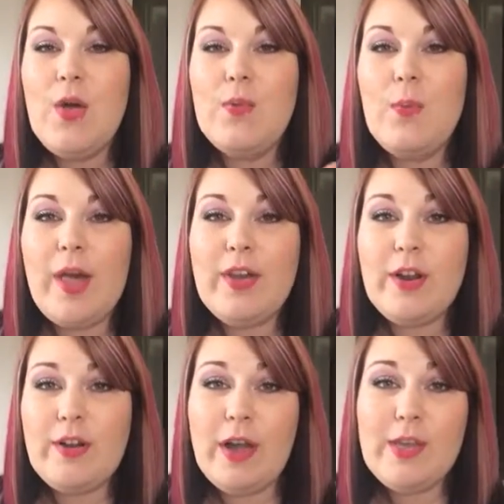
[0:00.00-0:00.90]
Whether
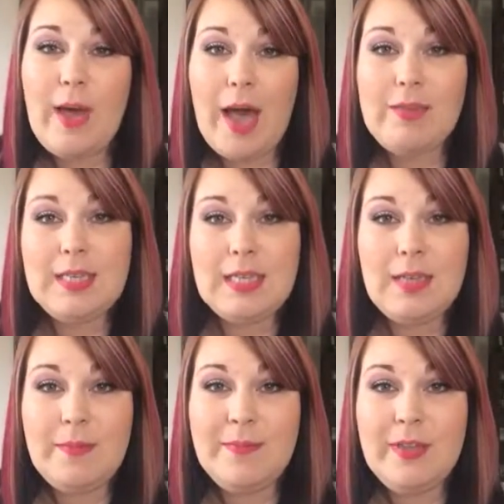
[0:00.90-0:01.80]
or not you have a
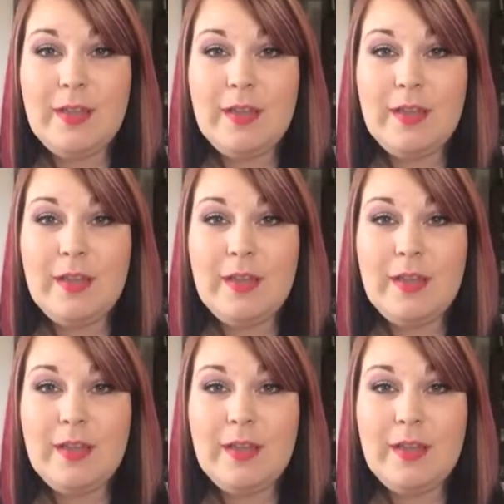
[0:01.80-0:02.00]
team,